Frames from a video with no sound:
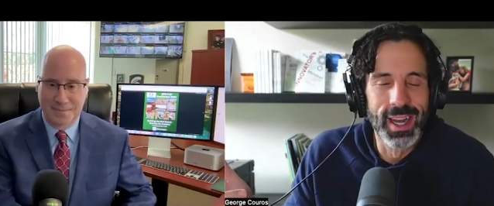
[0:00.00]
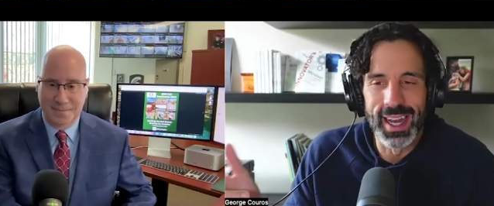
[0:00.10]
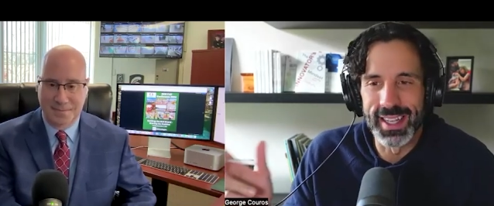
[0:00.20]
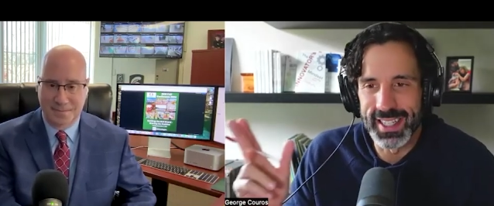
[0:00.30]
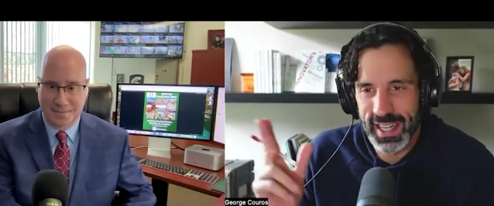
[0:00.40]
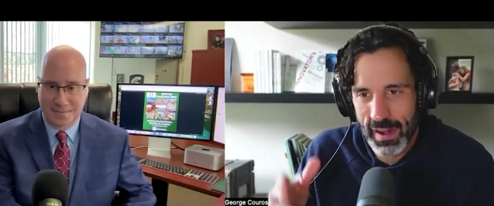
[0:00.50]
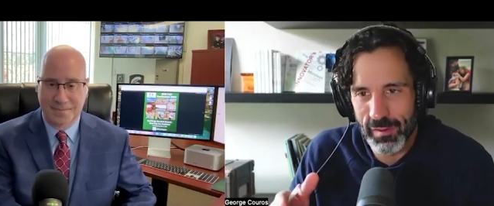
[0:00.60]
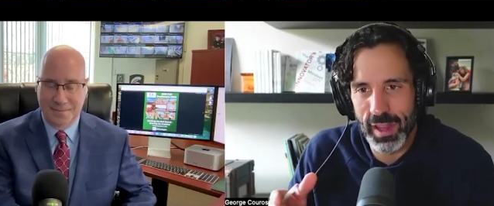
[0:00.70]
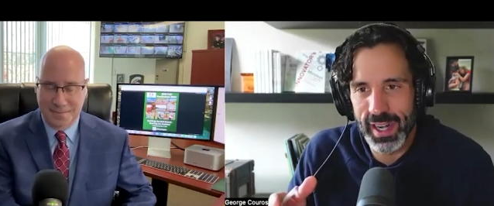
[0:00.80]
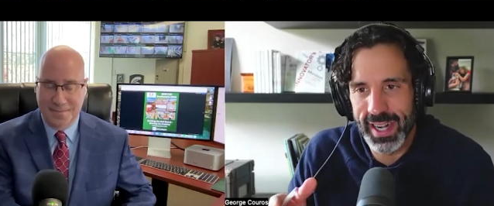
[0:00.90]
Speaker 1: and they said, never
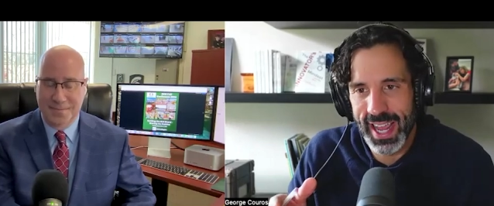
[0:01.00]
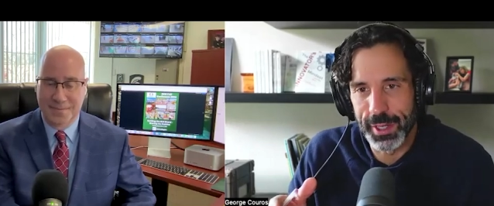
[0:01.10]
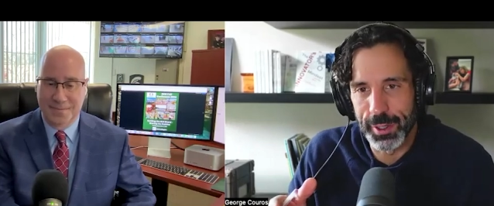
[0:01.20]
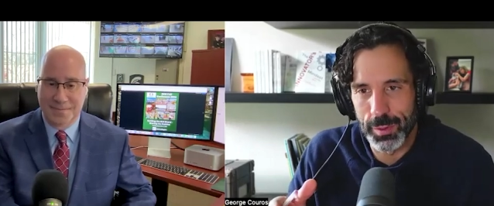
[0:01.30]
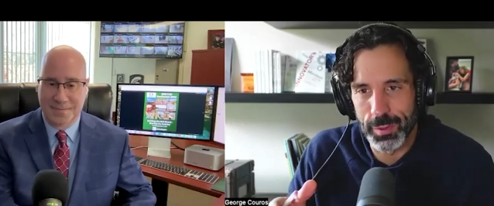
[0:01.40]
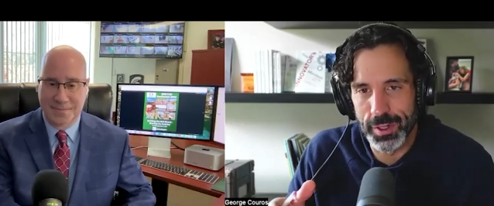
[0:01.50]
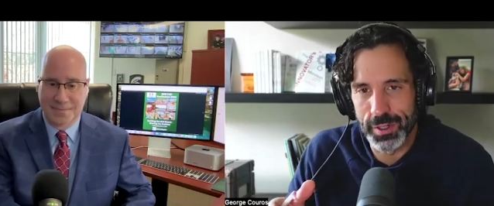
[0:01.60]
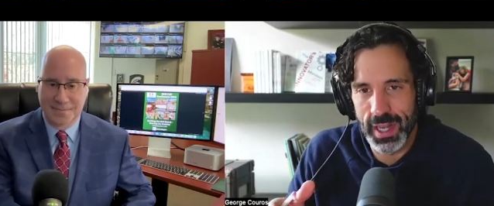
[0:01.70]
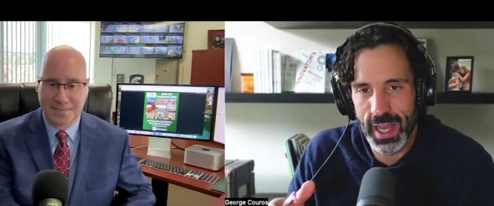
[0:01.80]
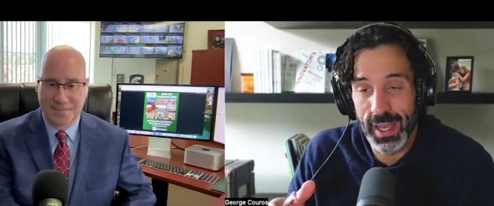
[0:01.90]
let an eight-year-old ruin your
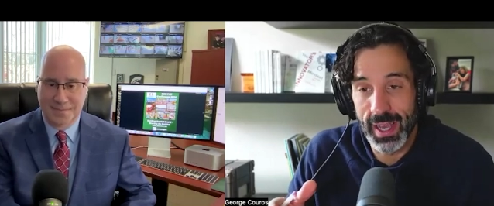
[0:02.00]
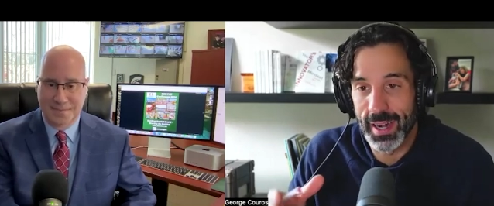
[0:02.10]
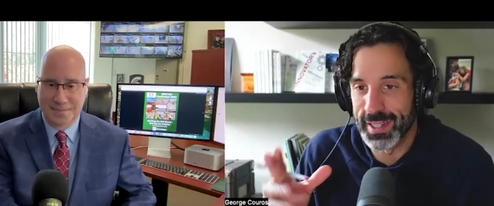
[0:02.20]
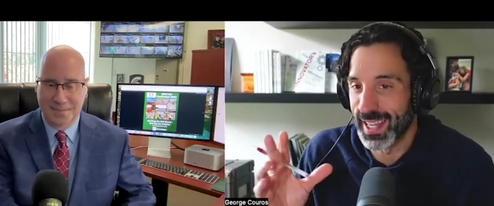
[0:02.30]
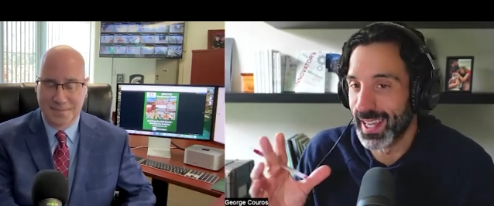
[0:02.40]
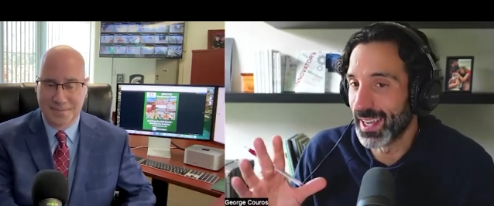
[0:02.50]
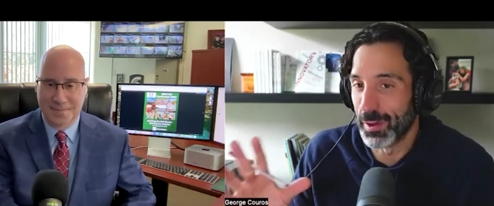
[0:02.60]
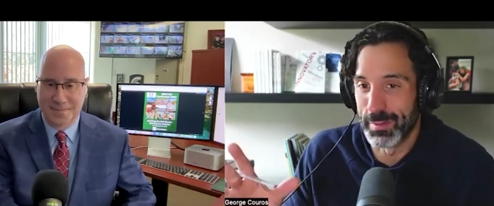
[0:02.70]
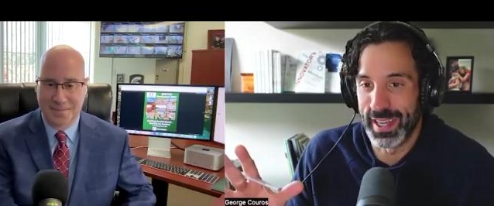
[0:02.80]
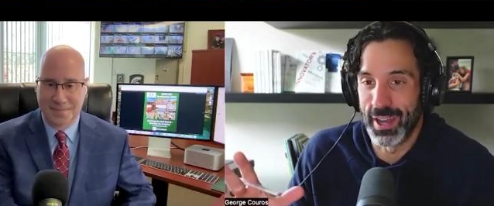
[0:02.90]
day. And I was like, oh
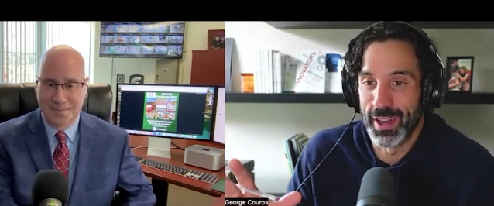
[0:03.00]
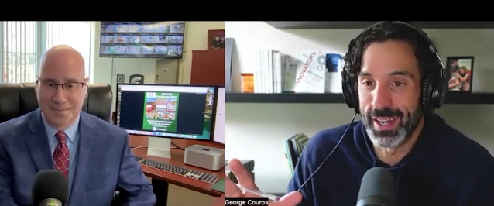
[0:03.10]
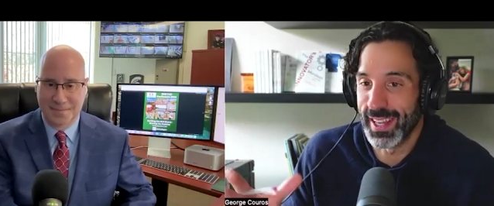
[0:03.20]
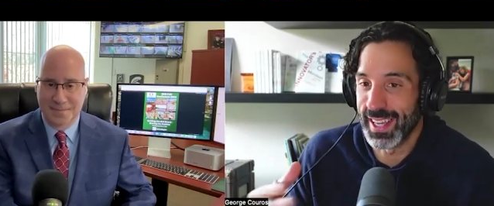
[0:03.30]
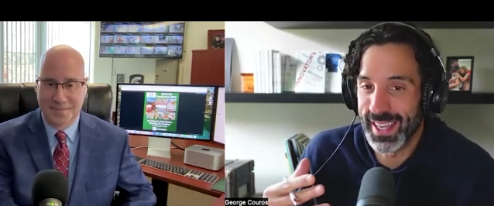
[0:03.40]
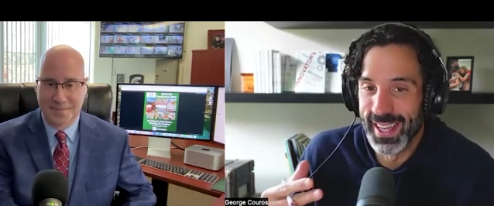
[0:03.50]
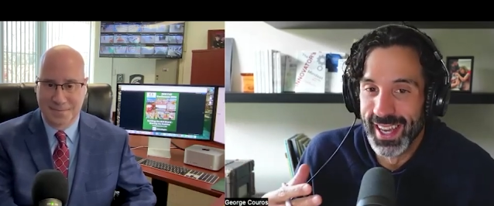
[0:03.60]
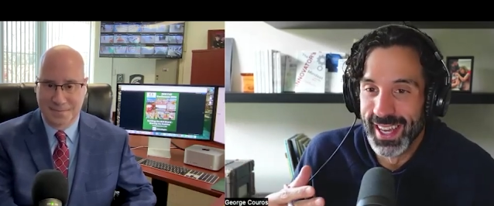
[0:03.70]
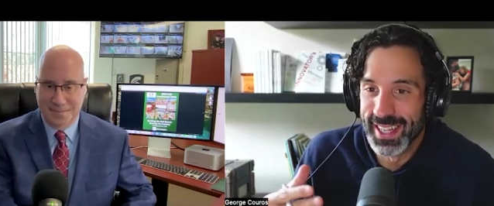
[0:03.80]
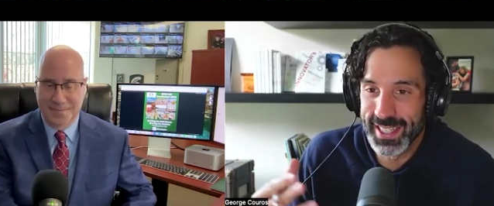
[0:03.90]
my gosh, like
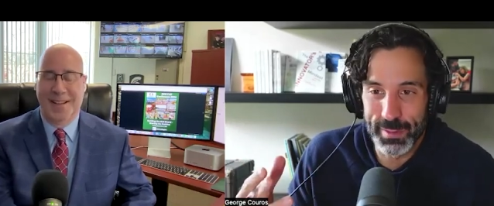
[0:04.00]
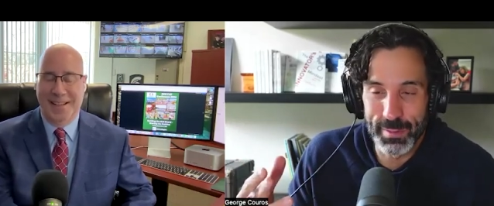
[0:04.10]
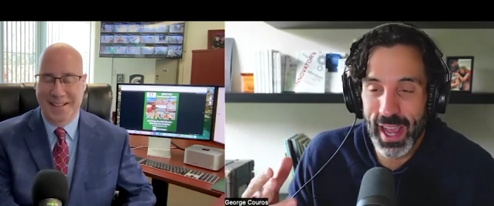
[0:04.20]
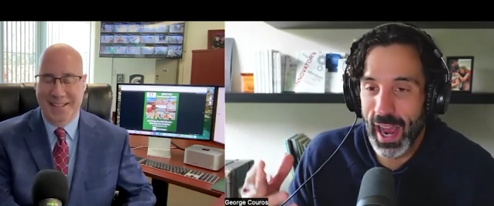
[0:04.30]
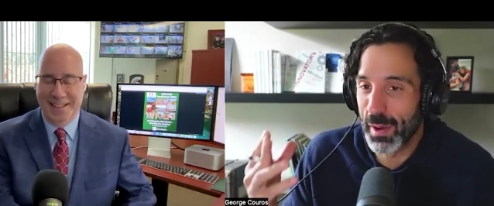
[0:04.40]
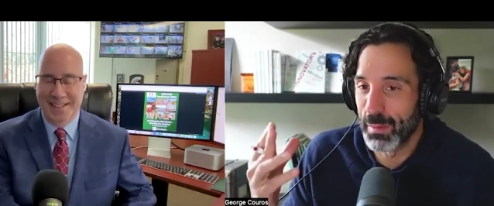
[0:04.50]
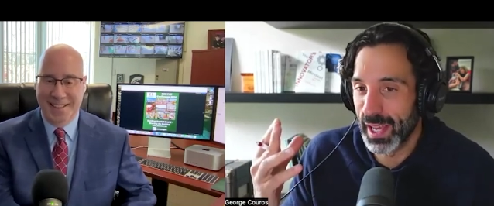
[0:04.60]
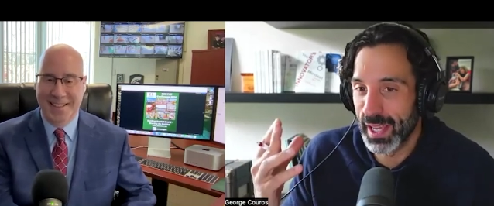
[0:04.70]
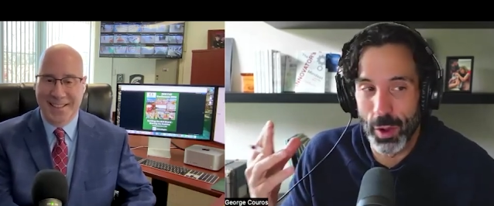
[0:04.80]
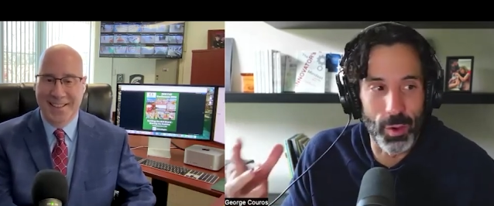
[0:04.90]
this is me. I am
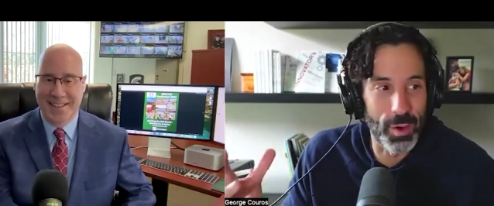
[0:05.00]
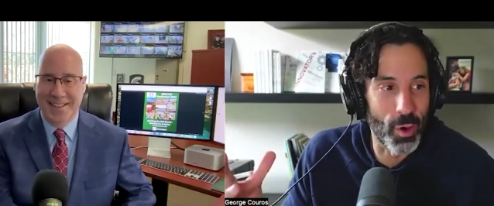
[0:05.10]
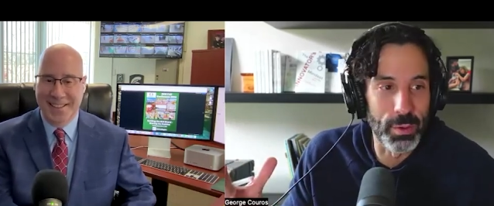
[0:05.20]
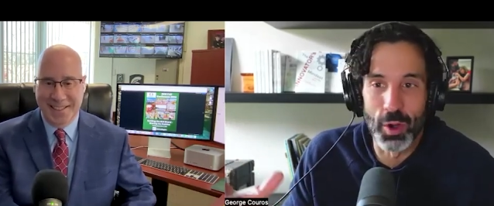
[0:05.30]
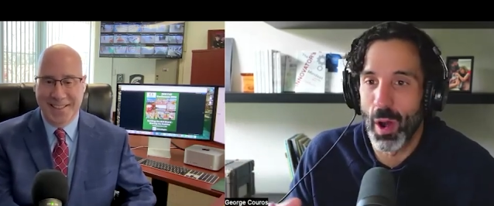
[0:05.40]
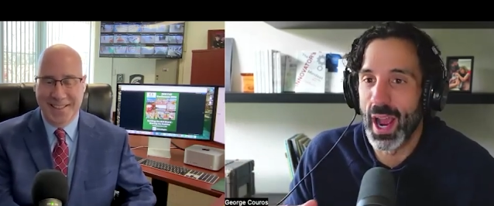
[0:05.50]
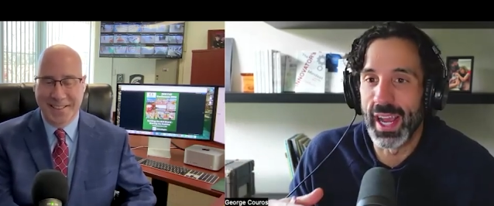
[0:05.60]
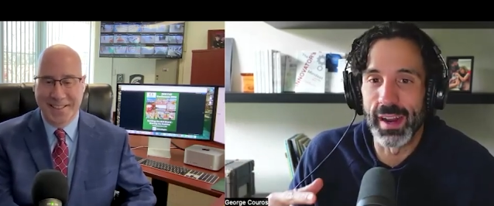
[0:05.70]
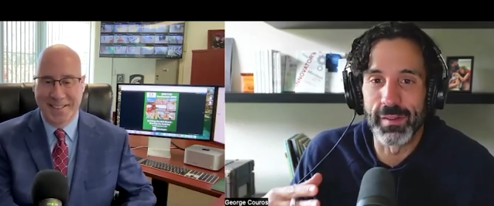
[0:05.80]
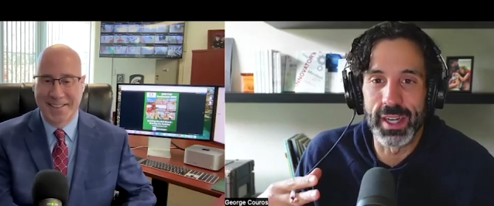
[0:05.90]
like going home crying
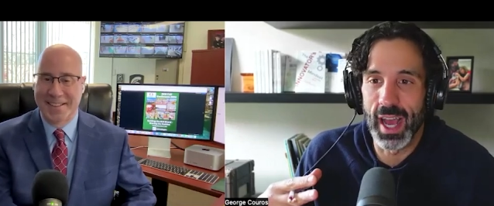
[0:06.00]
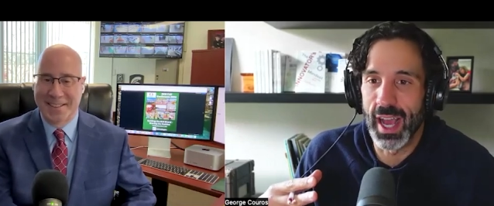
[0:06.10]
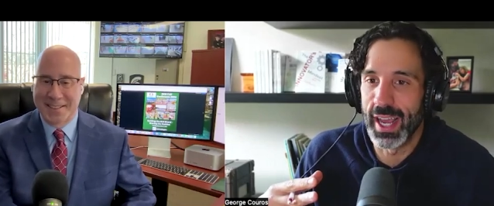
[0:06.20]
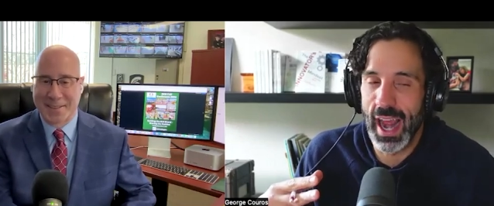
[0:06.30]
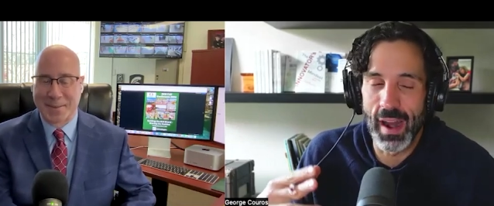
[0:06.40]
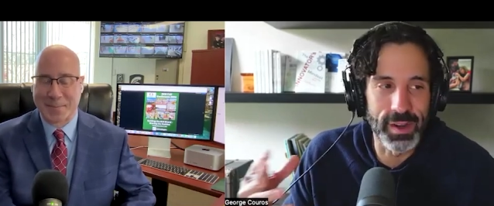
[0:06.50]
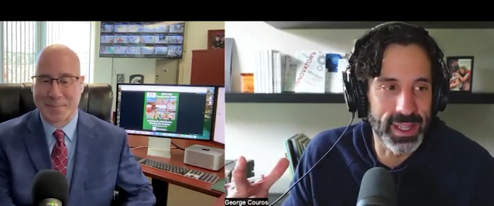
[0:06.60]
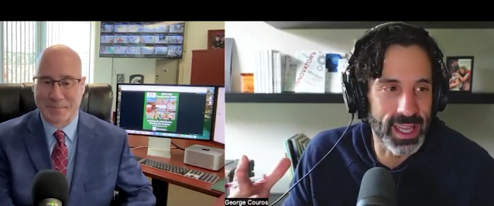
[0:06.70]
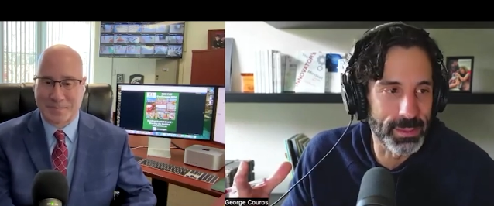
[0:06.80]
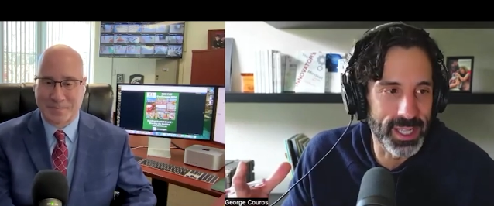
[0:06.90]
every night,
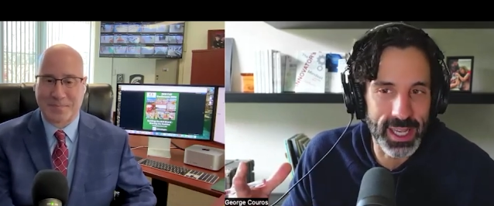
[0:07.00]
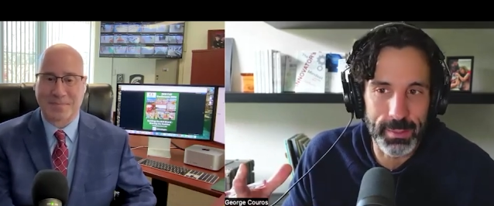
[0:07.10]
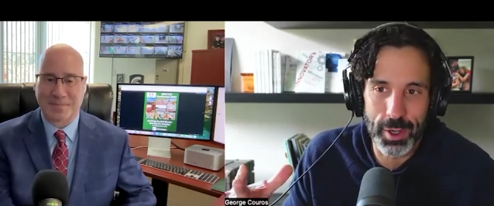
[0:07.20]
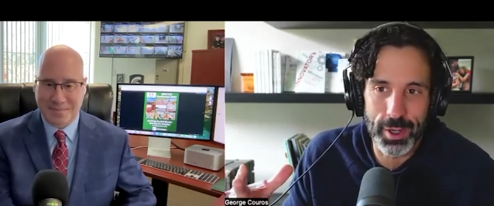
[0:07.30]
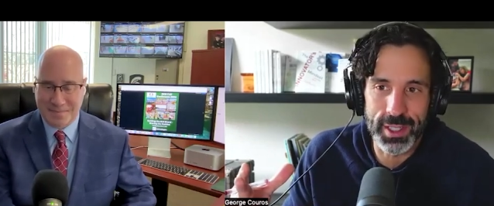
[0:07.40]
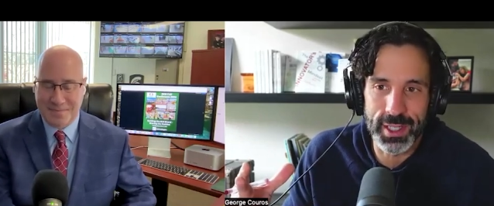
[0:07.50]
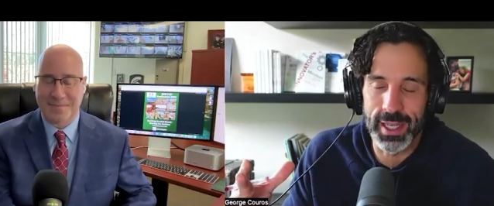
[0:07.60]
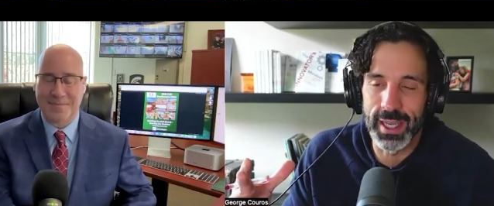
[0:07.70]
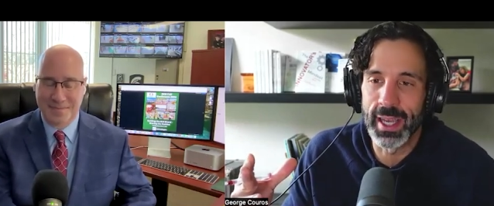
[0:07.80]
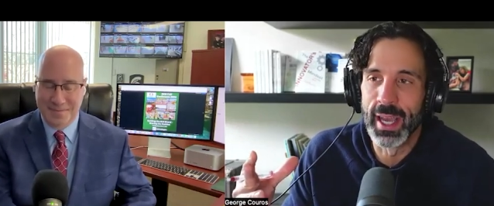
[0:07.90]
everything I'm taking
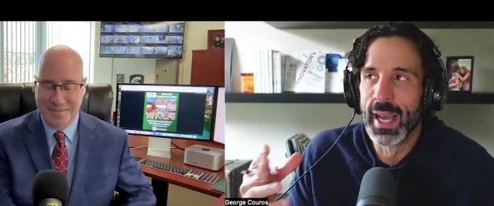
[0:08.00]
personally.